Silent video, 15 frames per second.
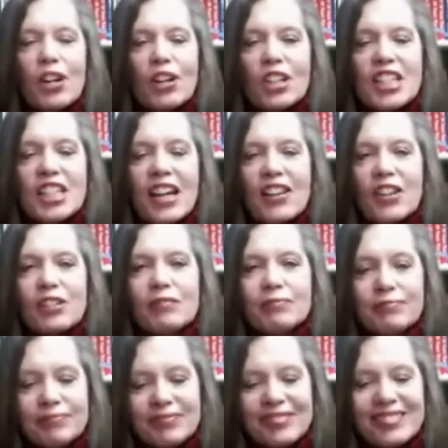I think we're all good
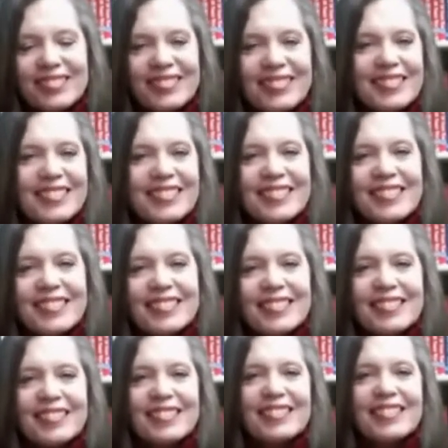now,
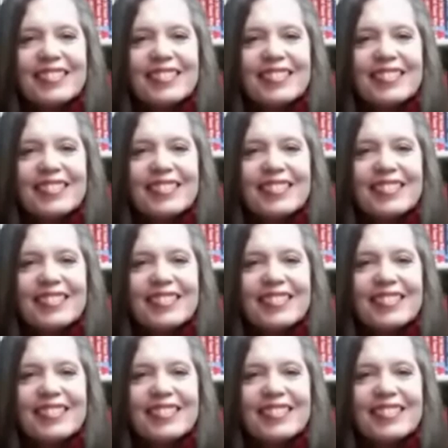though.